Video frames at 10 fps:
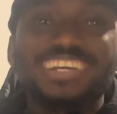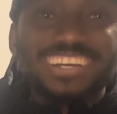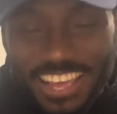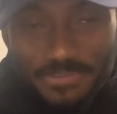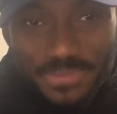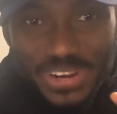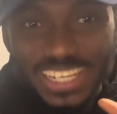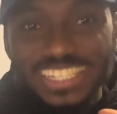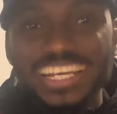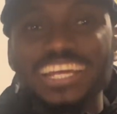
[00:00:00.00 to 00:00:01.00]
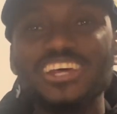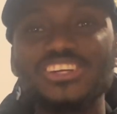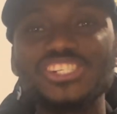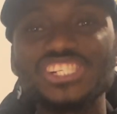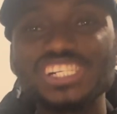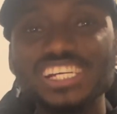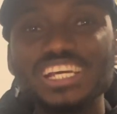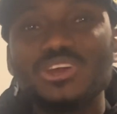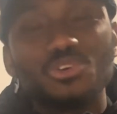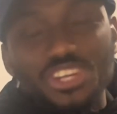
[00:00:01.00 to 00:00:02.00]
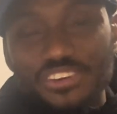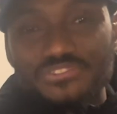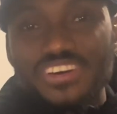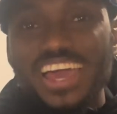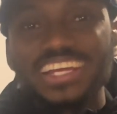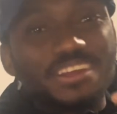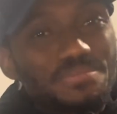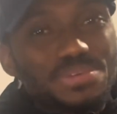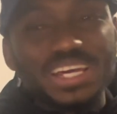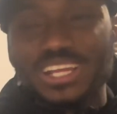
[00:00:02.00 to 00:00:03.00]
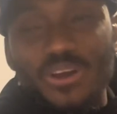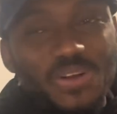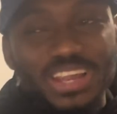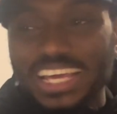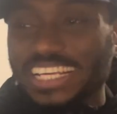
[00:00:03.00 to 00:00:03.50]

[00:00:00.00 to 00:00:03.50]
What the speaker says: He brings the energy. The fan, the play, they're all like,